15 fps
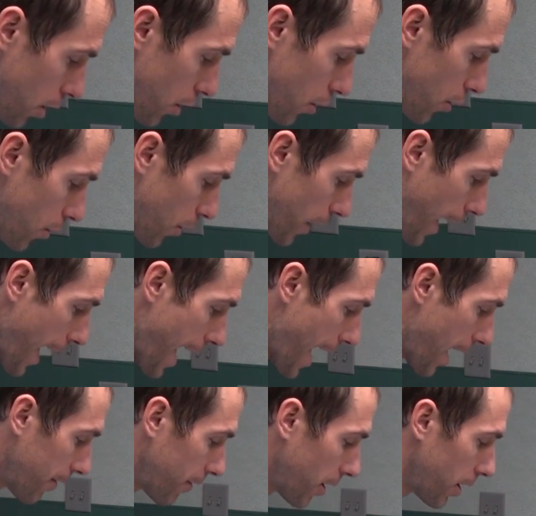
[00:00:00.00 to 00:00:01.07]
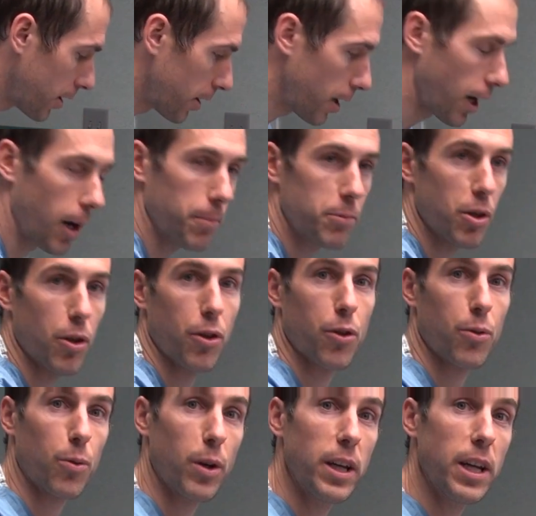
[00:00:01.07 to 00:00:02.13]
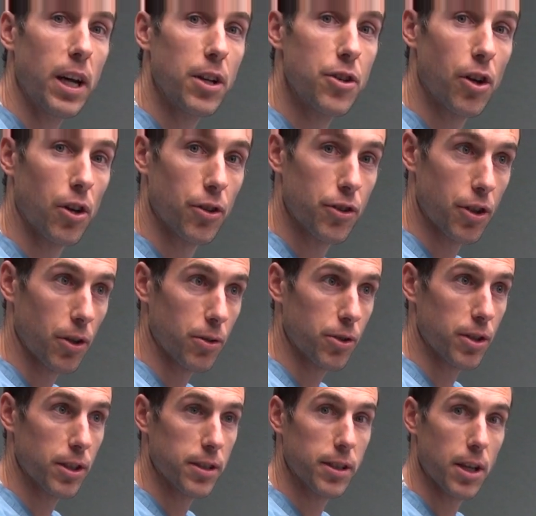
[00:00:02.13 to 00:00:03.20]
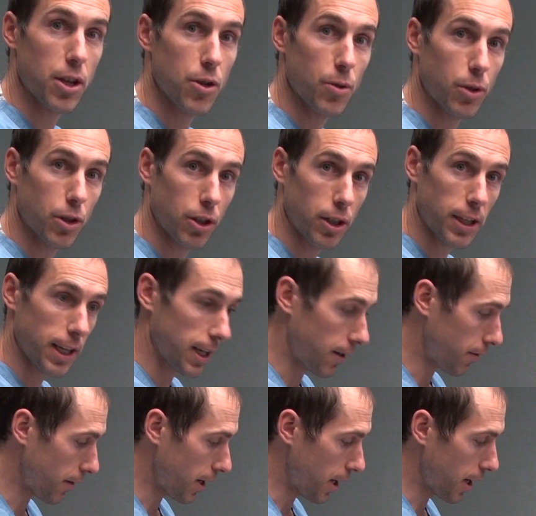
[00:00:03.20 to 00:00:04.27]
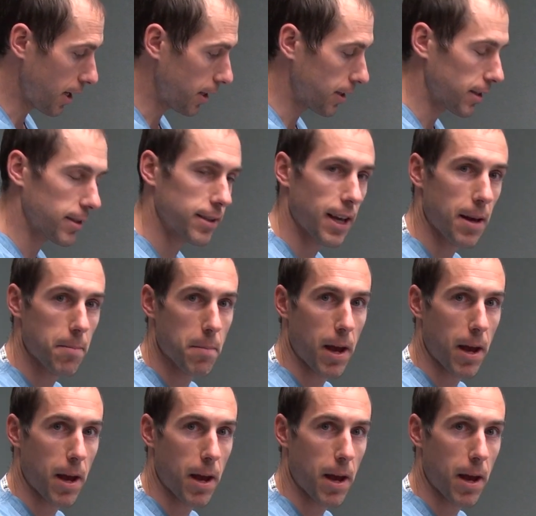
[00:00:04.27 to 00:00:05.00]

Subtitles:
you would have up to 3 adult doses that you could give in the same